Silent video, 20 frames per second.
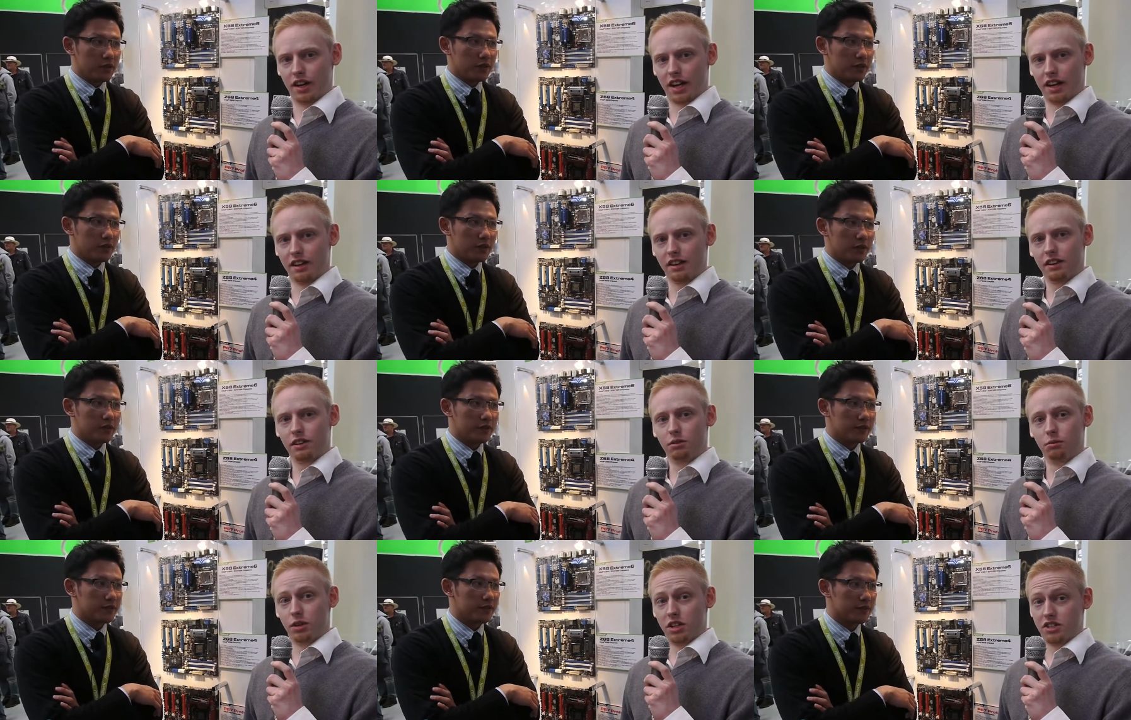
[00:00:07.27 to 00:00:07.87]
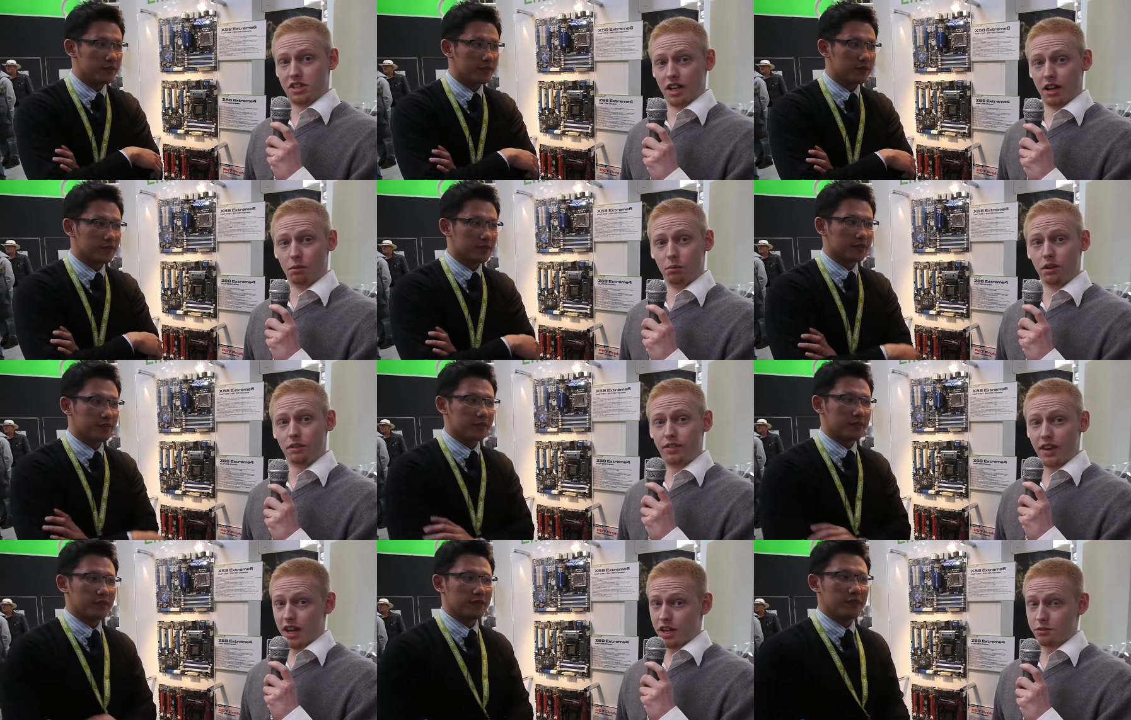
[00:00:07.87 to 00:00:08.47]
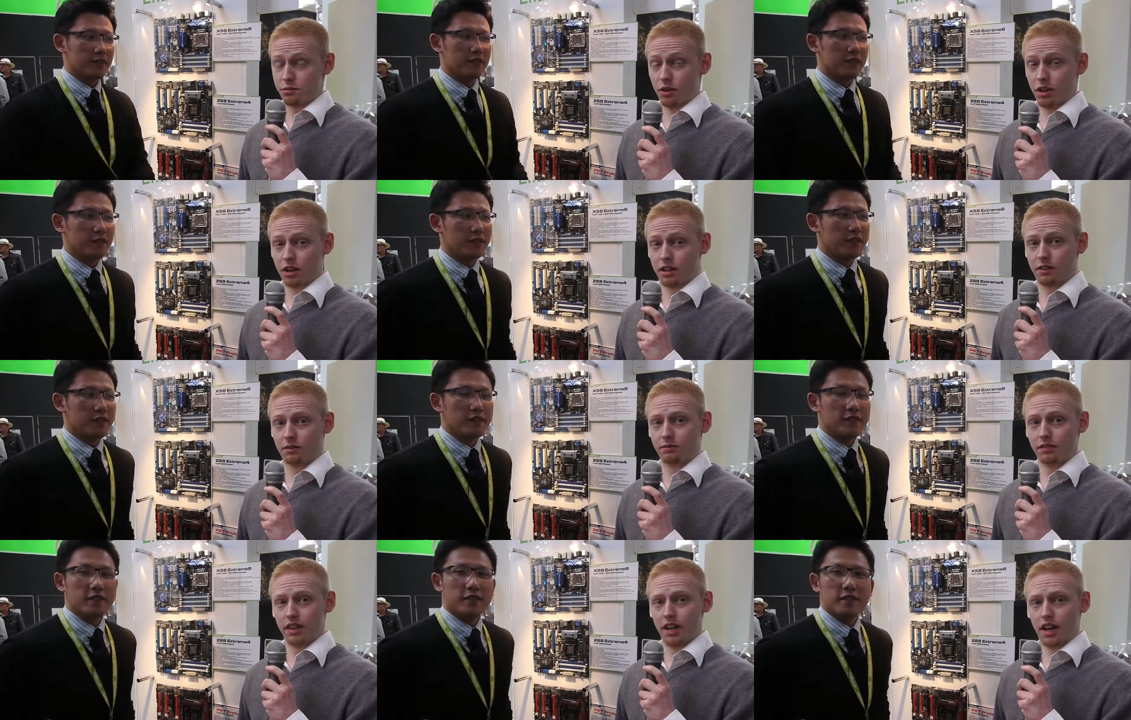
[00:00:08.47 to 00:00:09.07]
Speaker 1: again, we're still with ASRock,
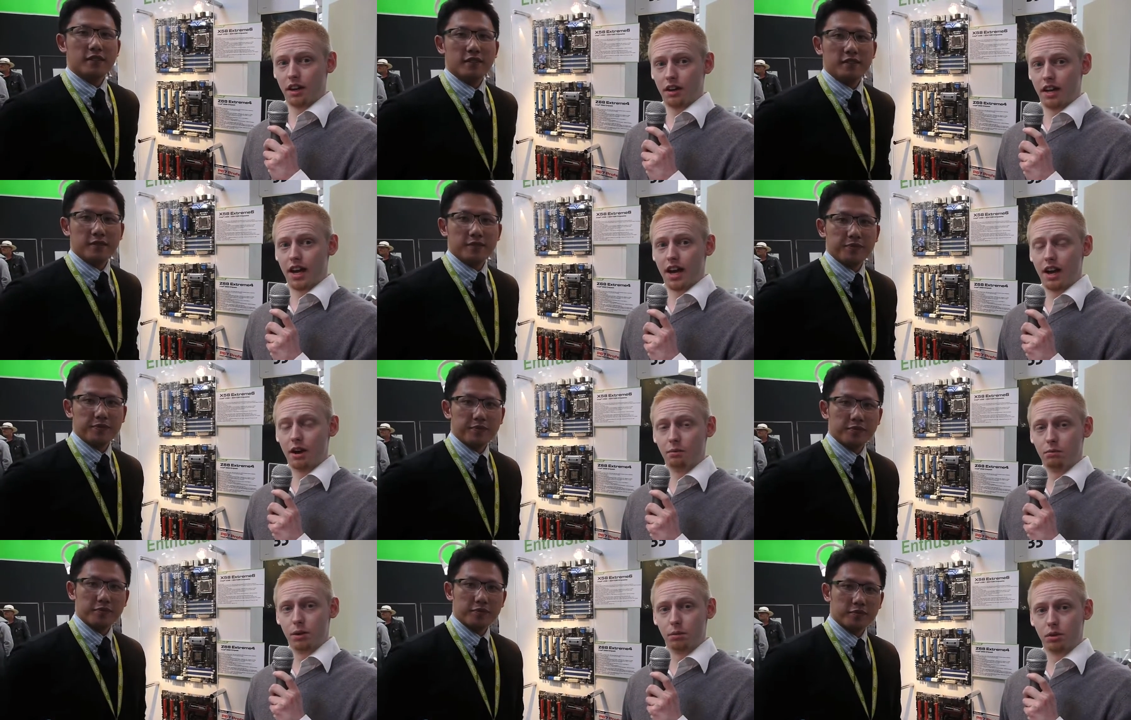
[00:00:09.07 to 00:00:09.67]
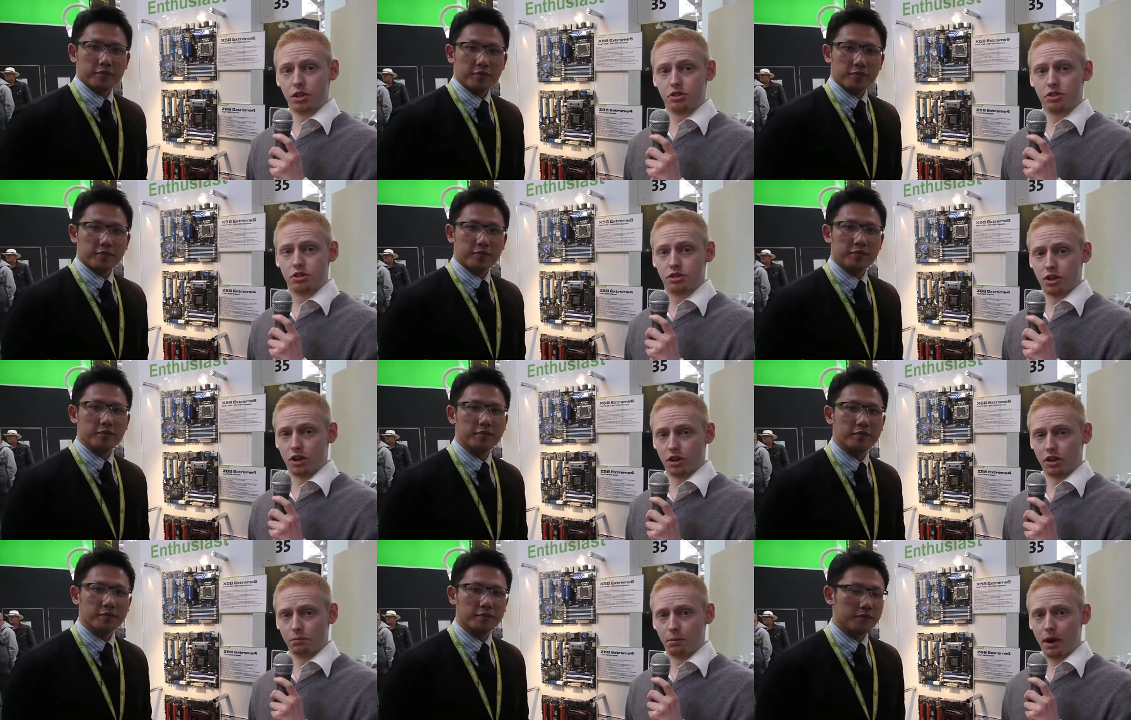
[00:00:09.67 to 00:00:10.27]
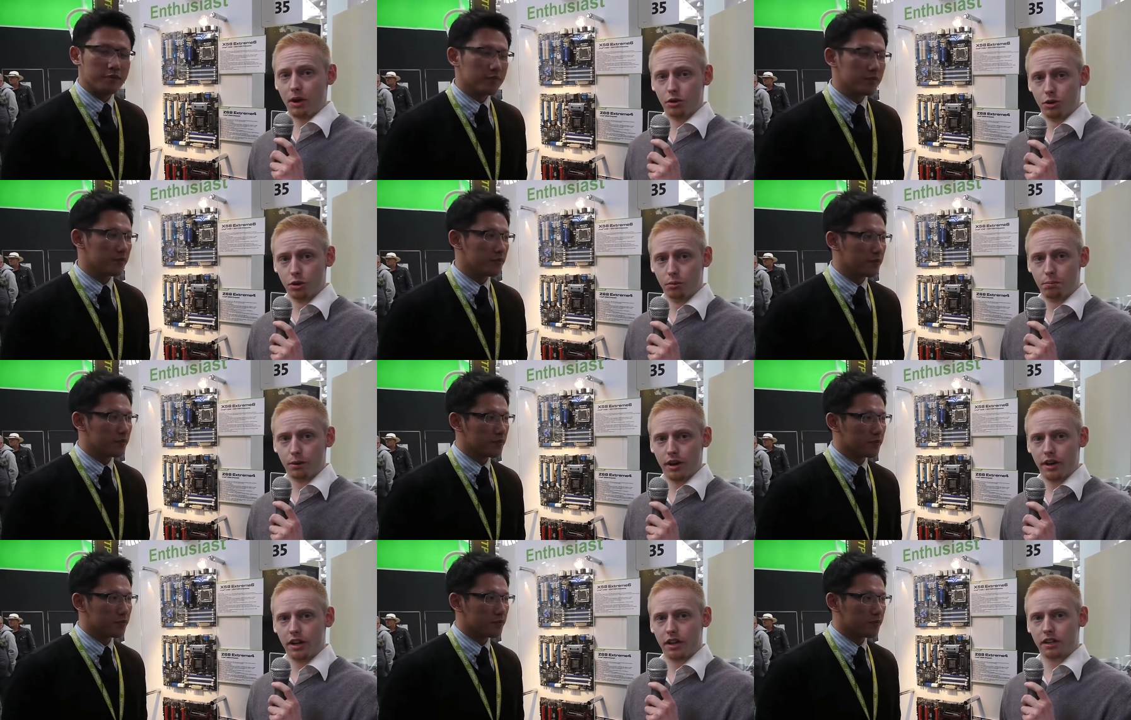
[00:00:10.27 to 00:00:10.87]
and uh, we wish to talk about a new
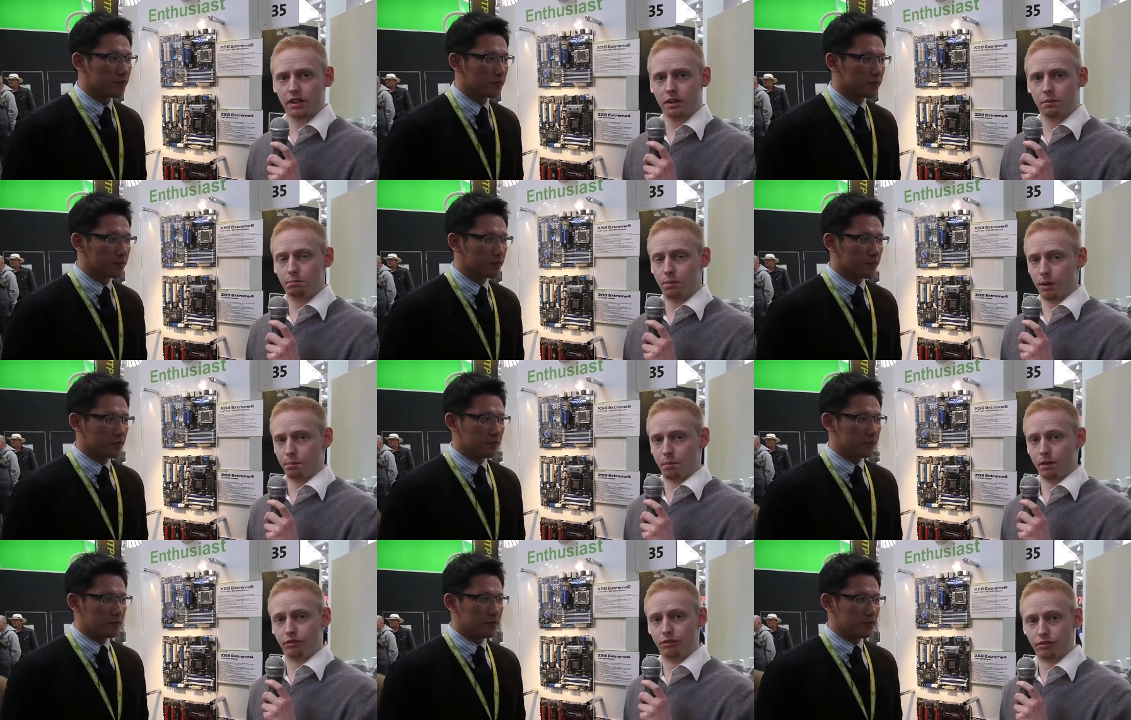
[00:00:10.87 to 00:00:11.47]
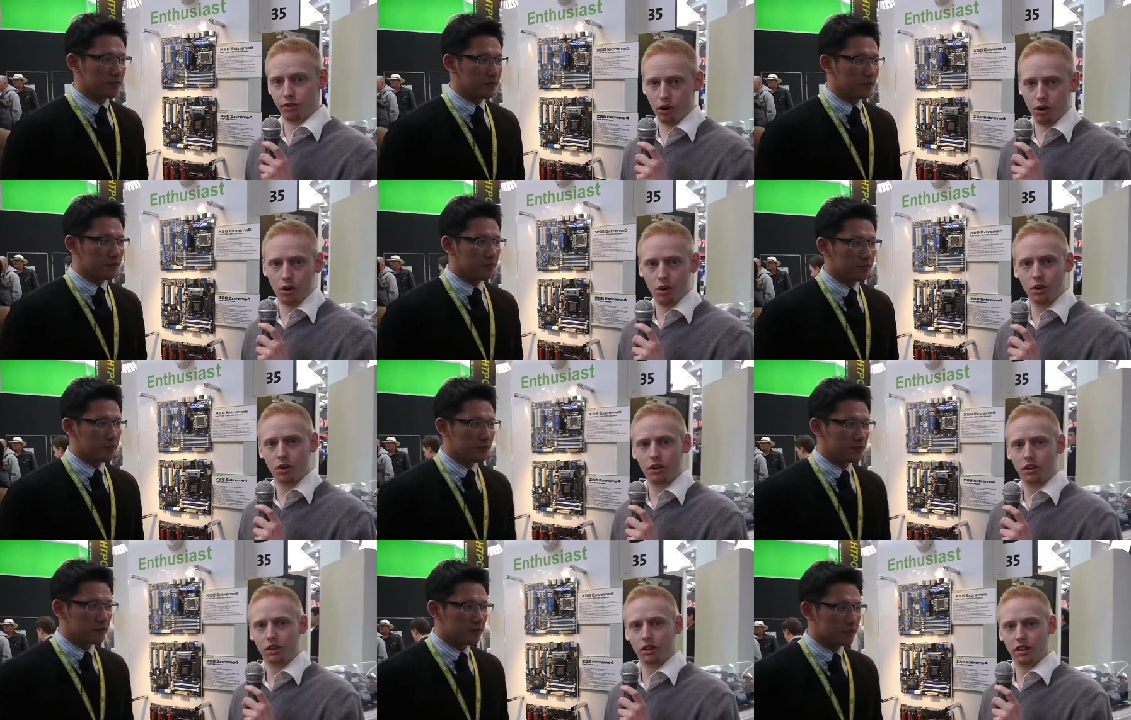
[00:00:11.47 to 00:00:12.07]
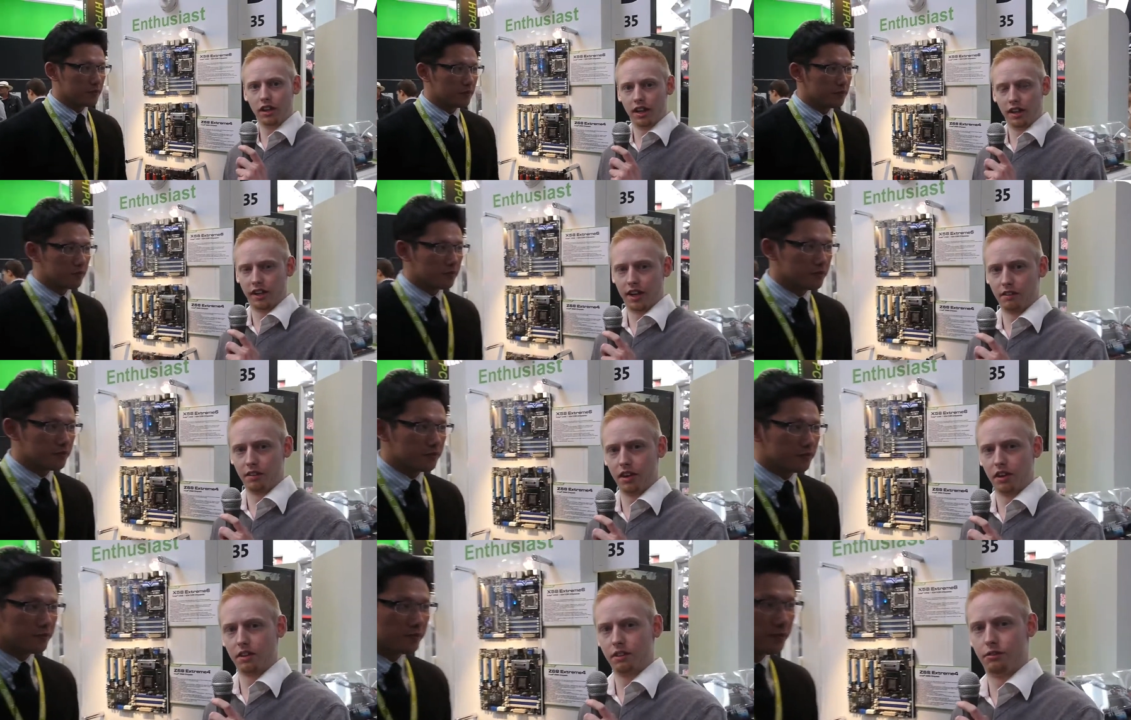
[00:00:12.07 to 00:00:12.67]
product, but before
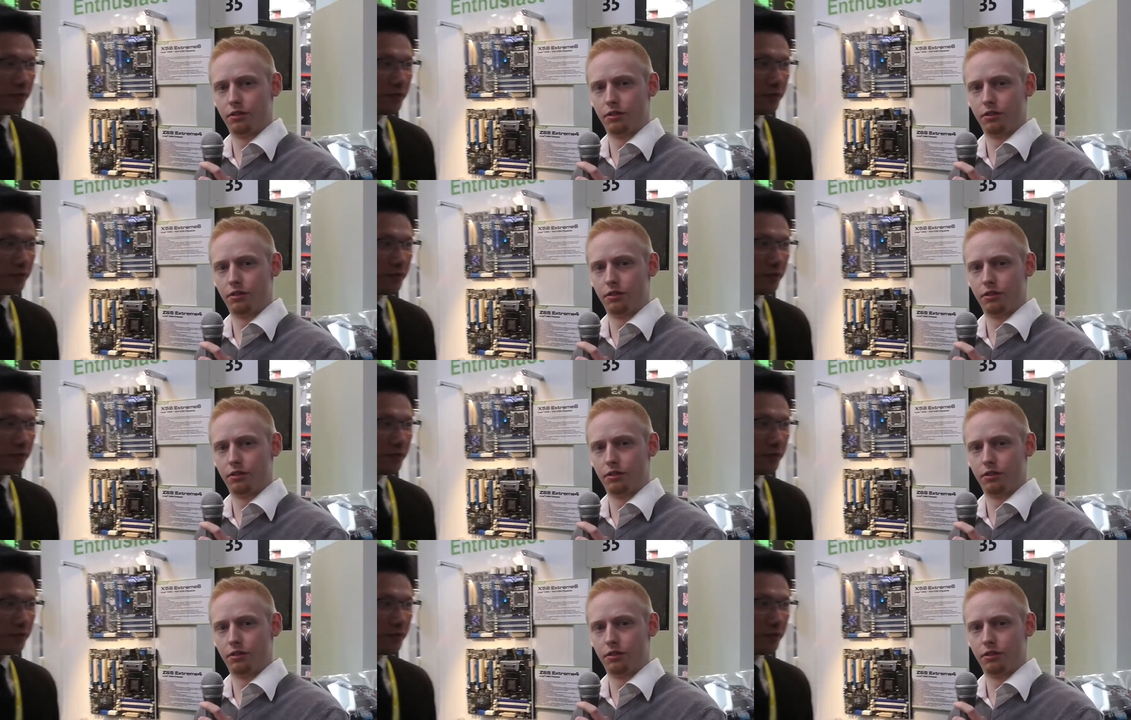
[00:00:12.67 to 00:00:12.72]
giving